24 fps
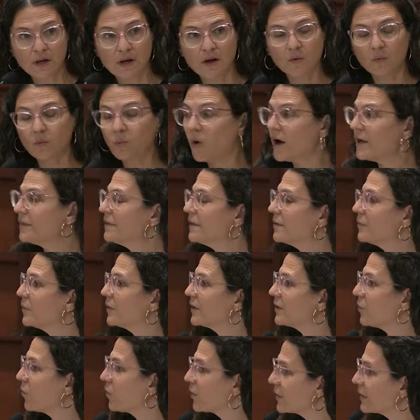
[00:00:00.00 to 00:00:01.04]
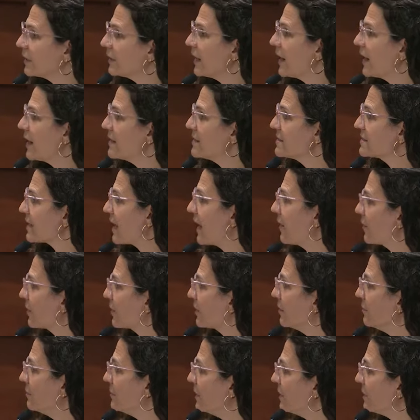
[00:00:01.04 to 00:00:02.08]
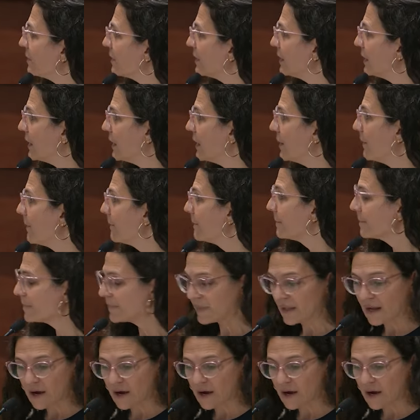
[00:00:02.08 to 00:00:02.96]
one that would organize our community